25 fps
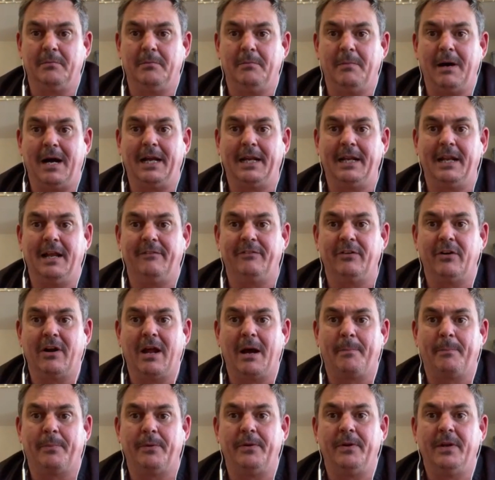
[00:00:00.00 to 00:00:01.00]
might never
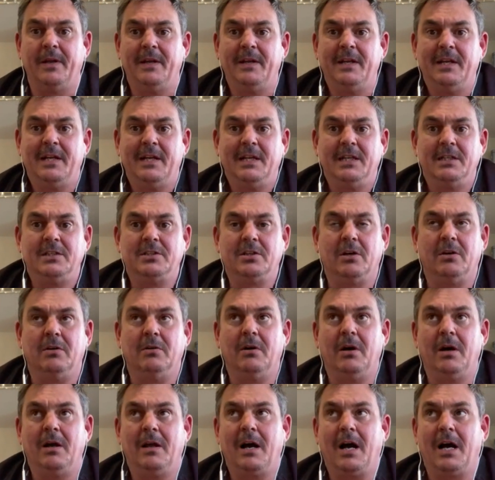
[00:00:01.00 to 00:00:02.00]
happen.
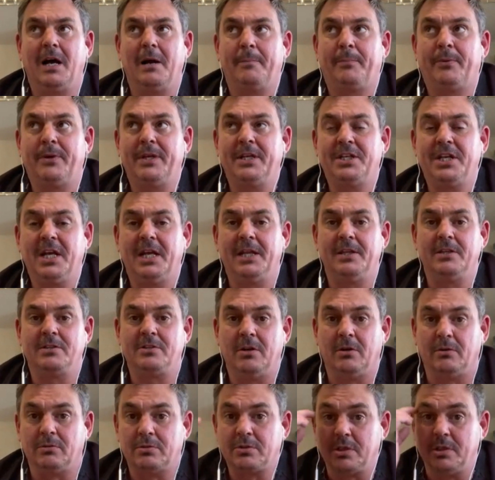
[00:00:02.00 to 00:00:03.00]
So I appreciate there's
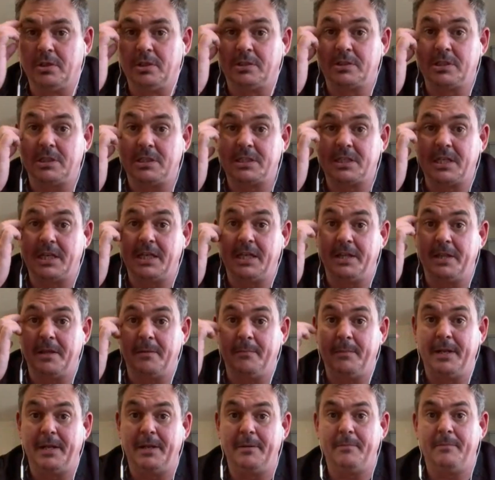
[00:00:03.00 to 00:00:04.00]
no certainty at the
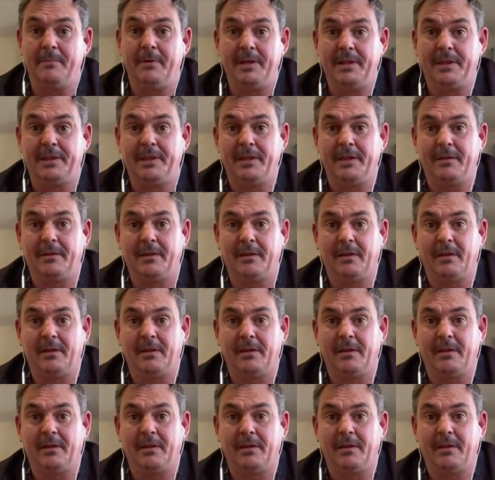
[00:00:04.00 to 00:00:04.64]
minute with